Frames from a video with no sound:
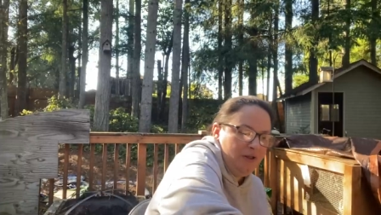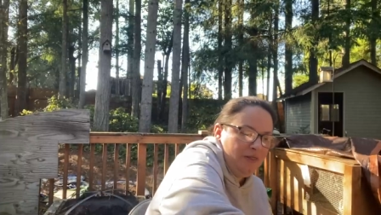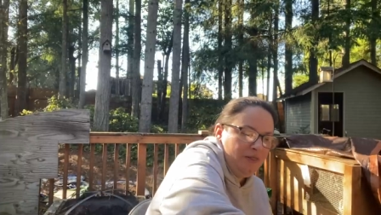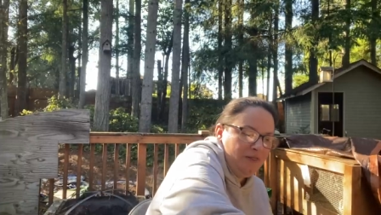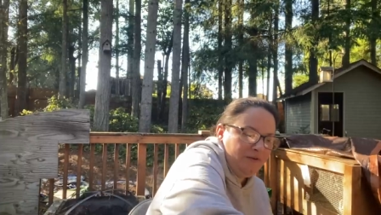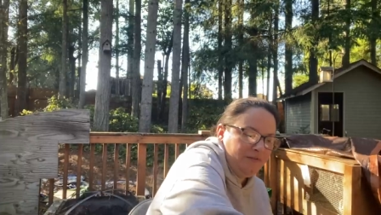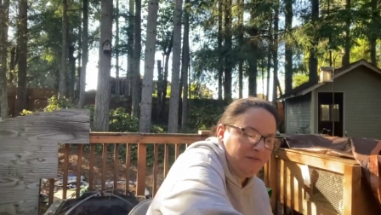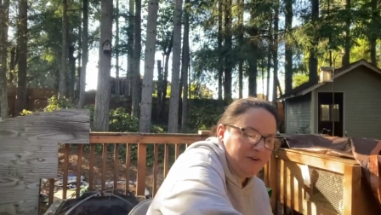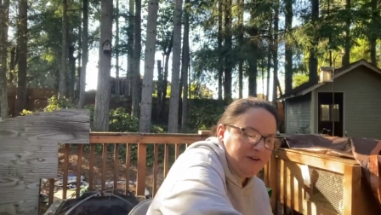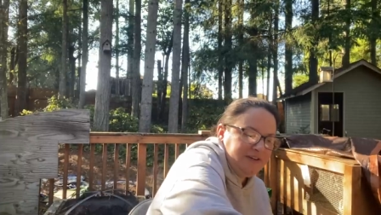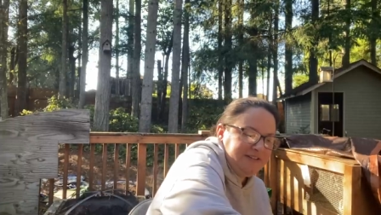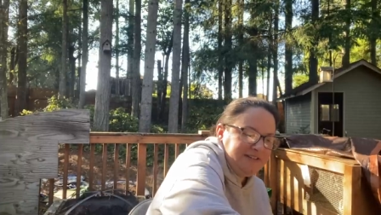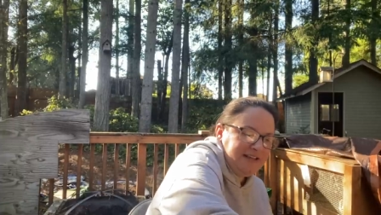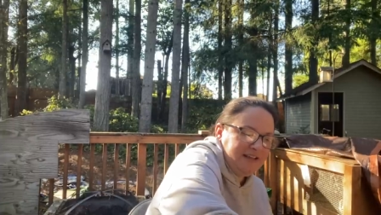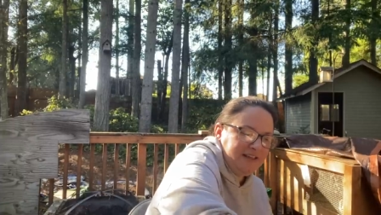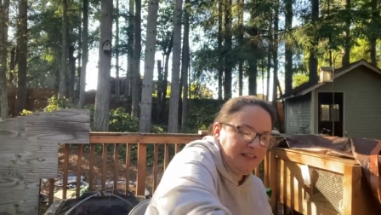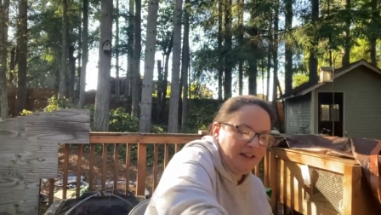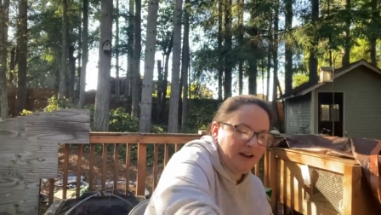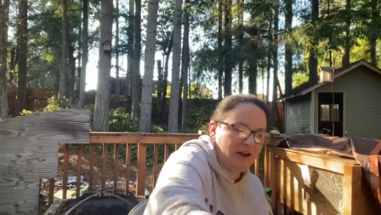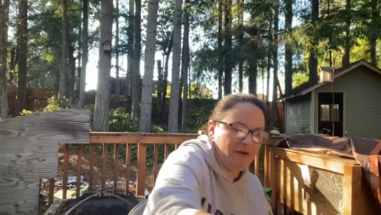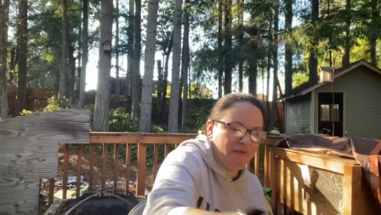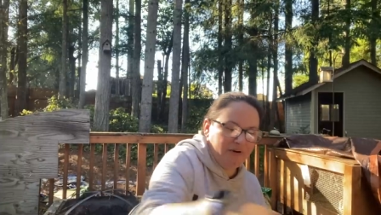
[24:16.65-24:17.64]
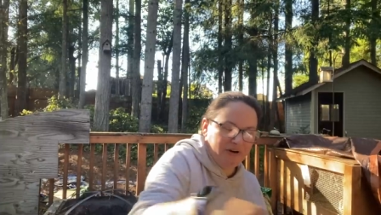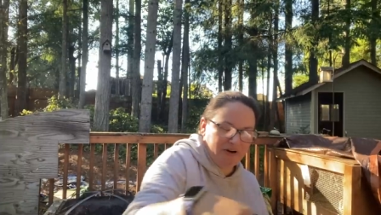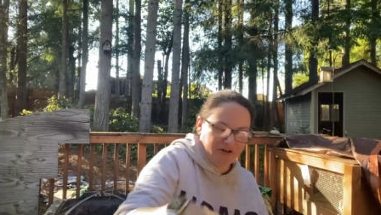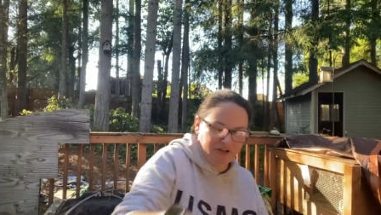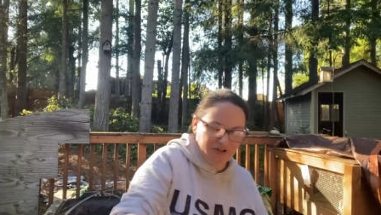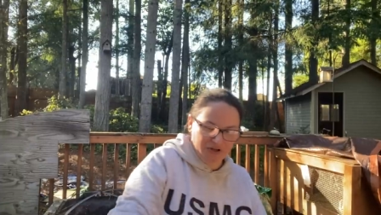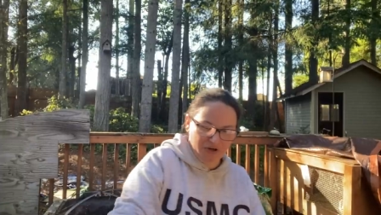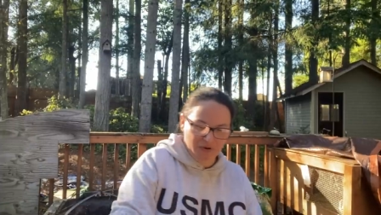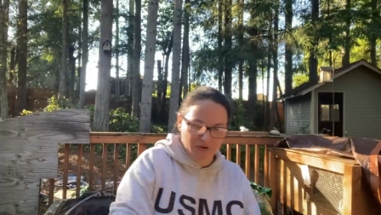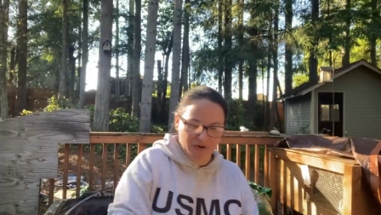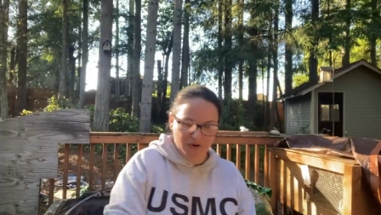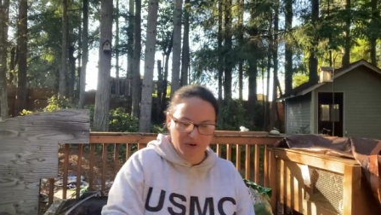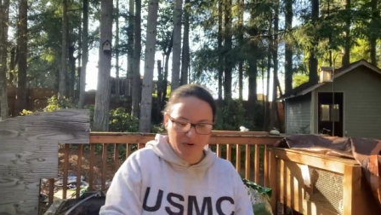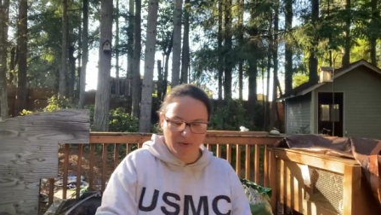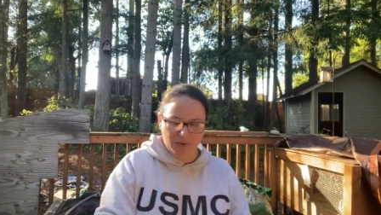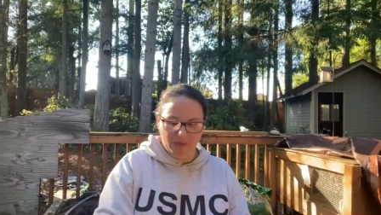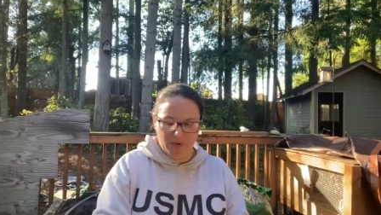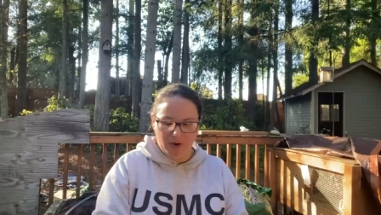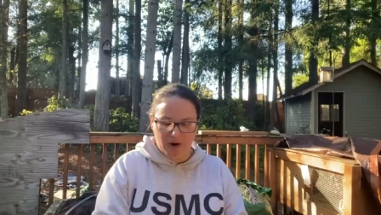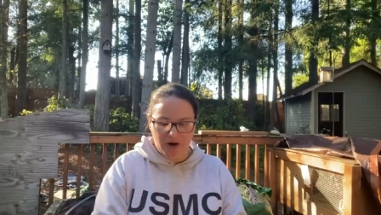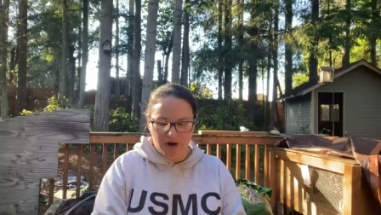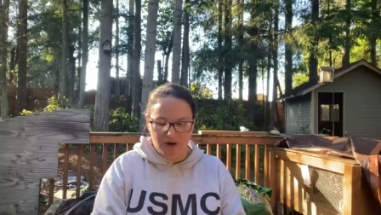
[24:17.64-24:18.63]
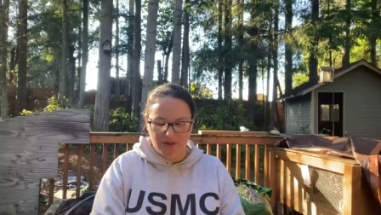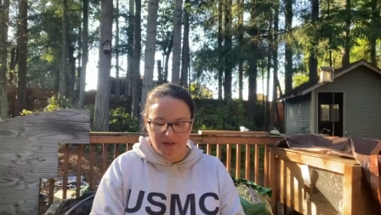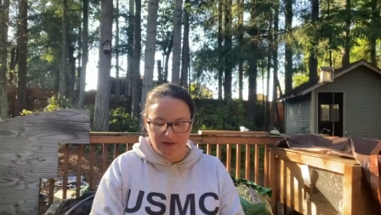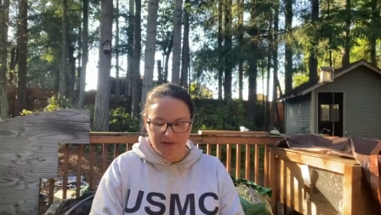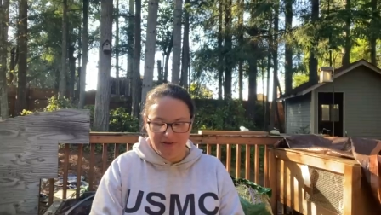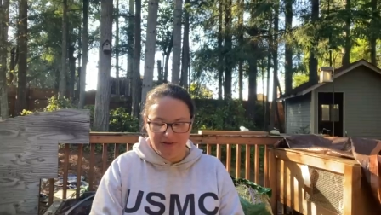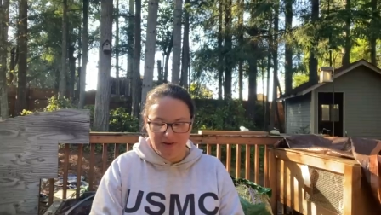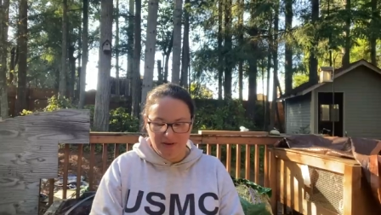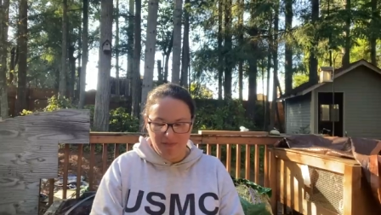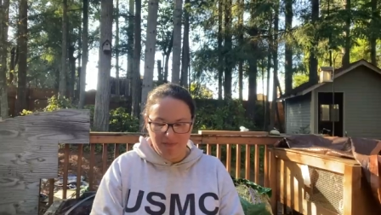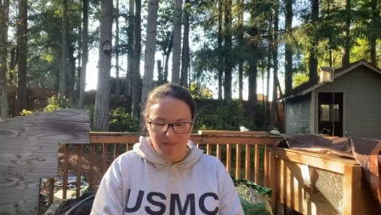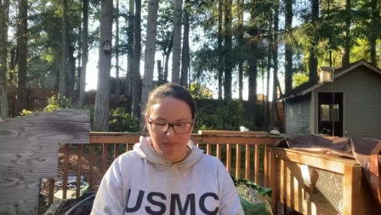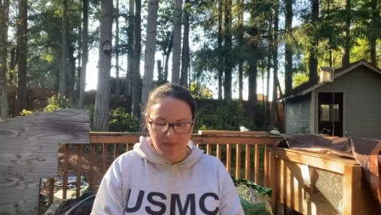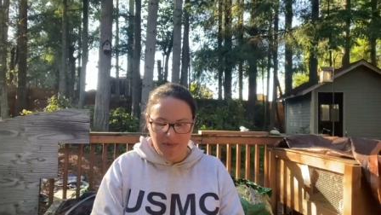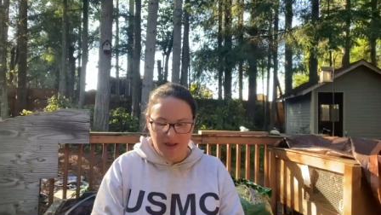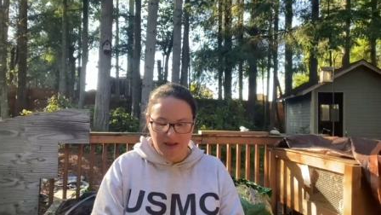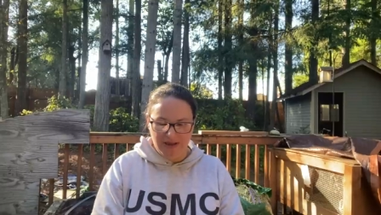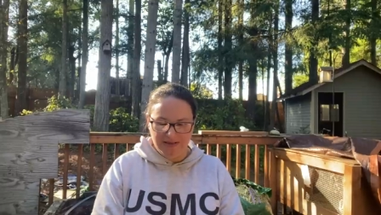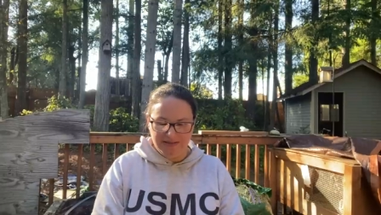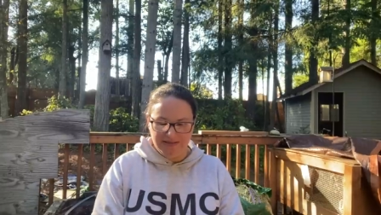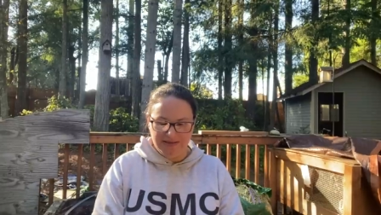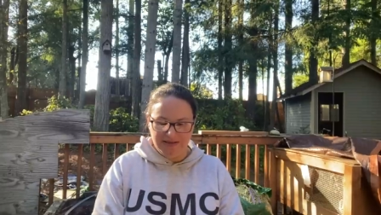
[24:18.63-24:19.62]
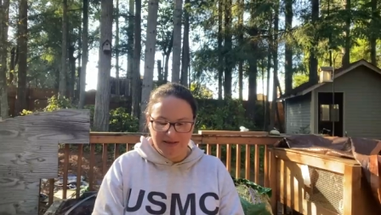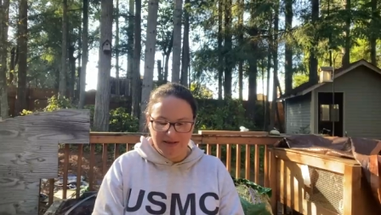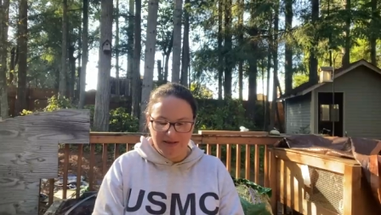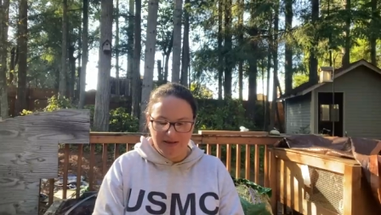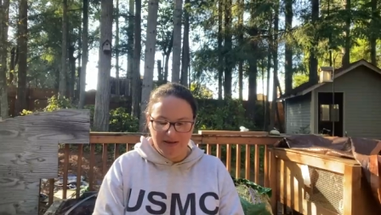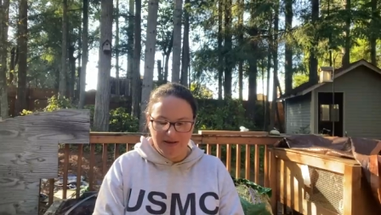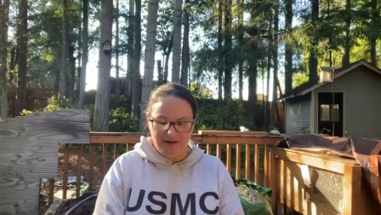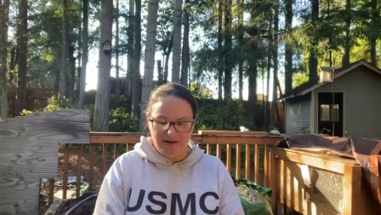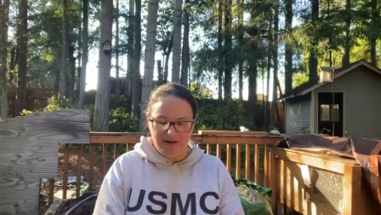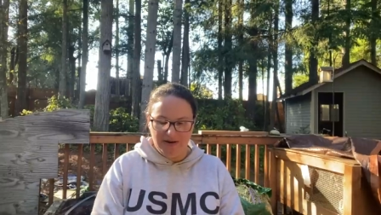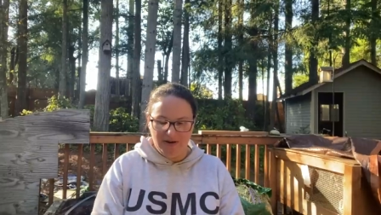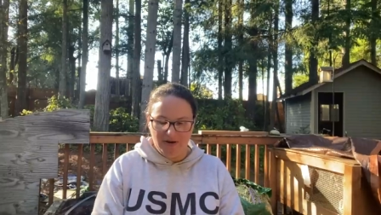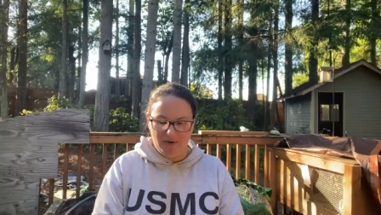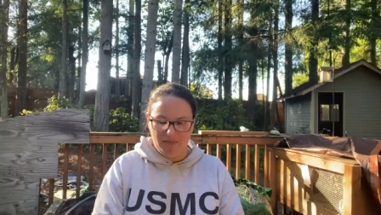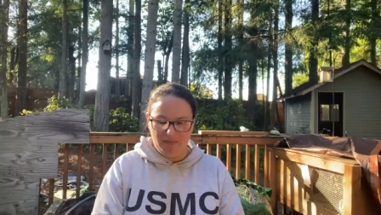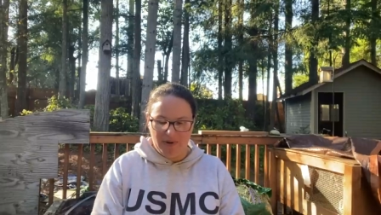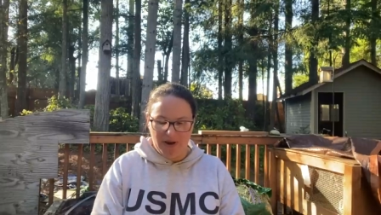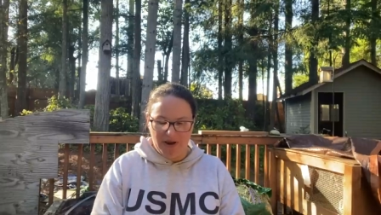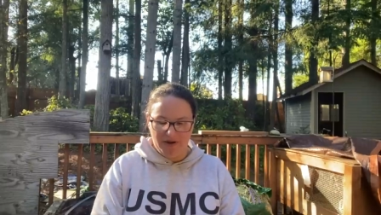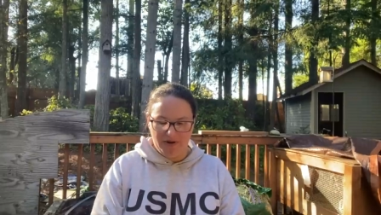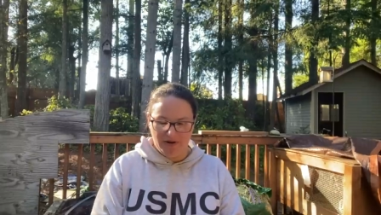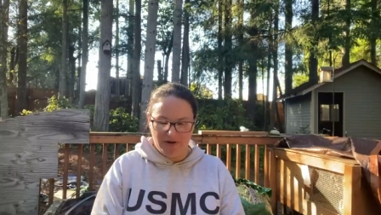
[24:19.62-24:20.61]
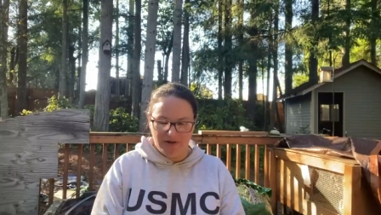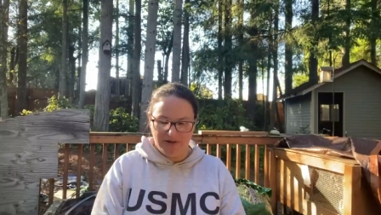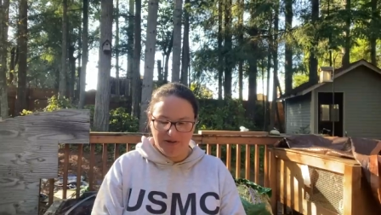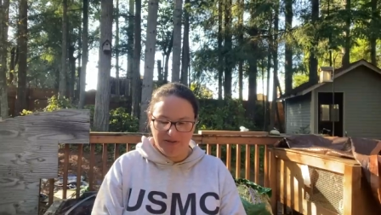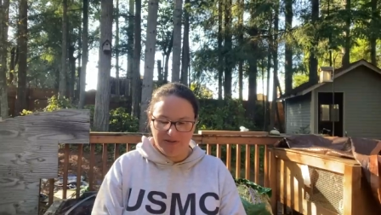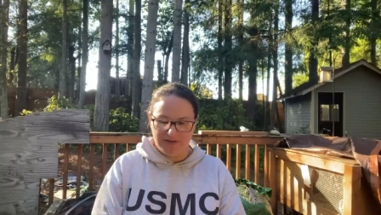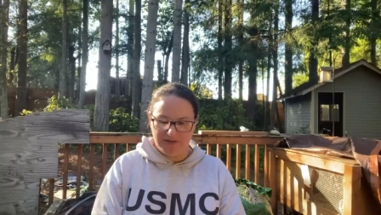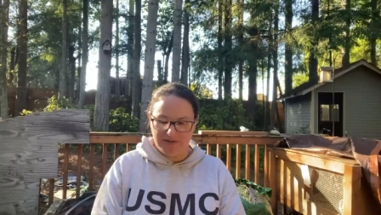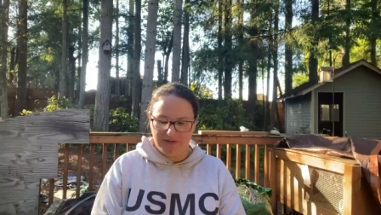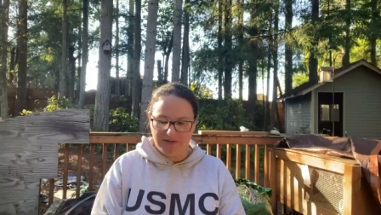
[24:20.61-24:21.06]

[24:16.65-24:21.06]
The first thing that I wanna show you are these amazing needle minders